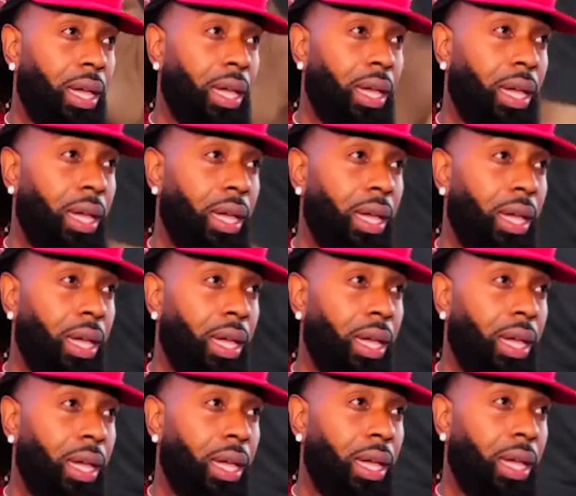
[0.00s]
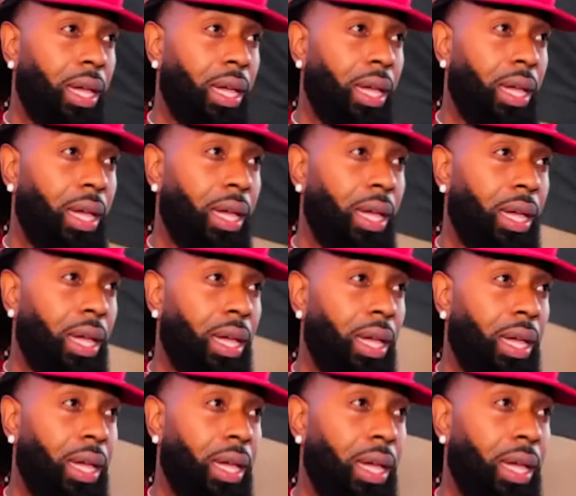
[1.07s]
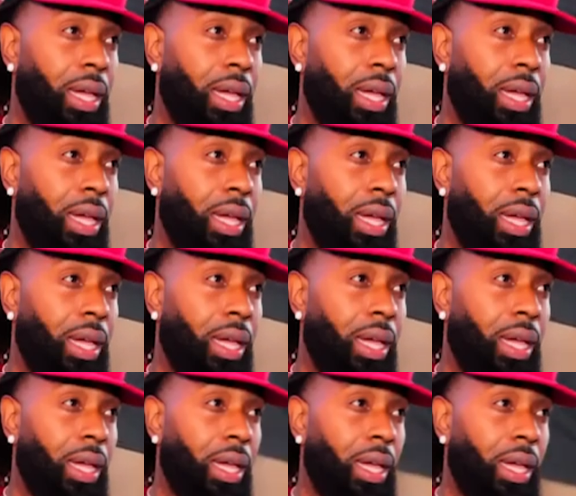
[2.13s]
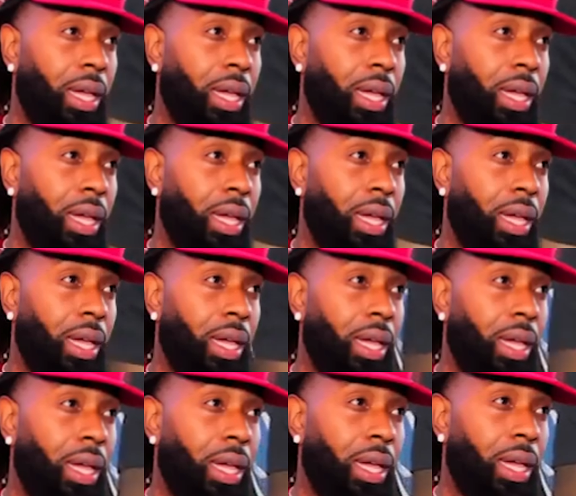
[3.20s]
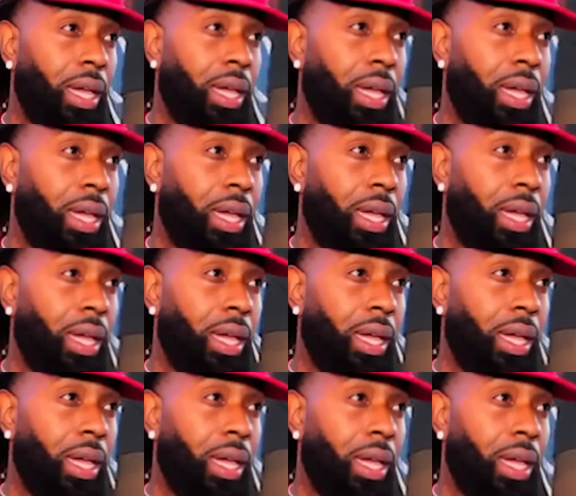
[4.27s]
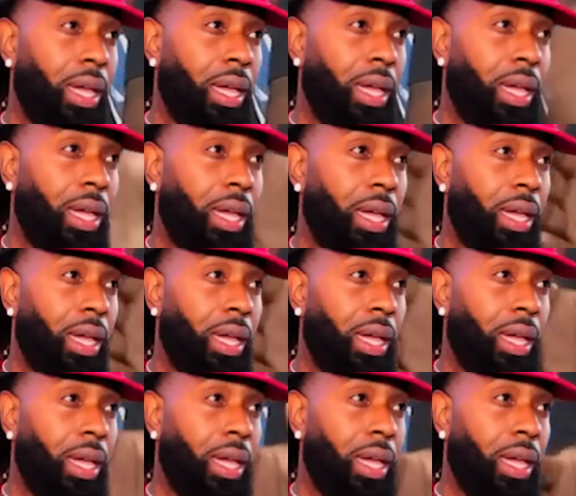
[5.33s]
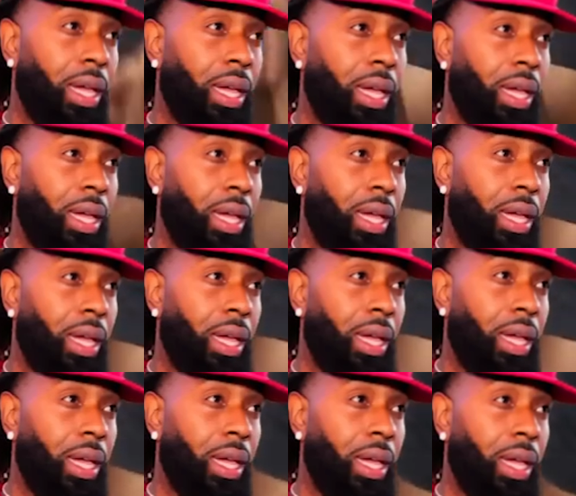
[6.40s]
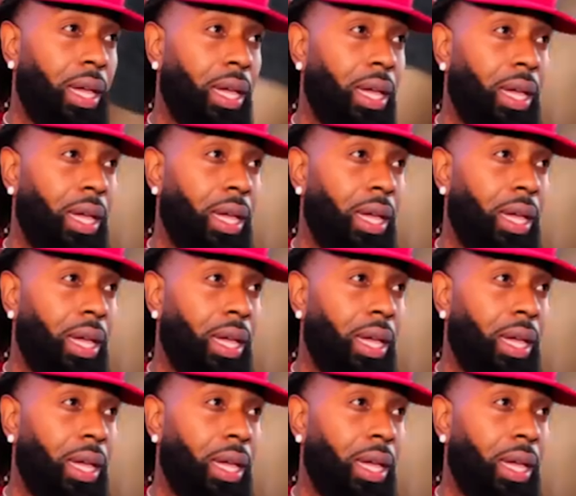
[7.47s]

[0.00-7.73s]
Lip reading: (silent)